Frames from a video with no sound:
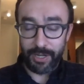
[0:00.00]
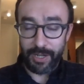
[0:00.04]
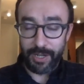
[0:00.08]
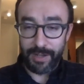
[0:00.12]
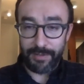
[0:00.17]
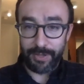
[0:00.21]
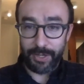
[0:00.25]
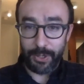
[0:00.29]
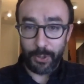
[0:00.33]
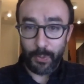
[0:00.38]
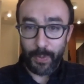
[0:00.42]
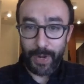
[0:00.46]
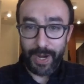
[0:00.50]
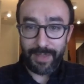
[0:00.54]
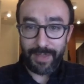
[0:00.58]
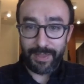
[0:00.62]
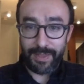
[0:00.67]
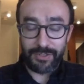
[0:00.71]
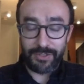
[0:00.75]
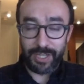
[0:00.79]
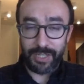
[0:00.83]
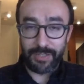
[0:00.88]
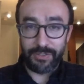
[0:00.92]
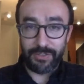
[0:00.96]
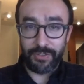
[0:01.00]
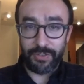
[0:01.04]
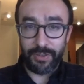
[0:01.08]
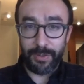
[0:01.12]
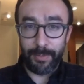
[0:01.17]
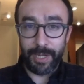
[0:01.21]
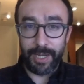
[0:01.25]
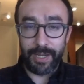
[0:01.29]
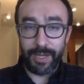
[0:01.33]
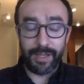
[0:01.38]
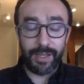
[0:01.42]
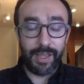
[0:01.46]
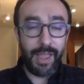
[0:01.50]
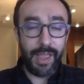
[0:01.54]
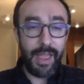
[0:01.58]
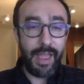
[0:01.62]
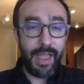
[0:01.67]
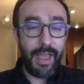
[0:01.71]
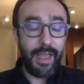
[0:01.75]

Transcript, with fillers: off in a way that changes the meaning.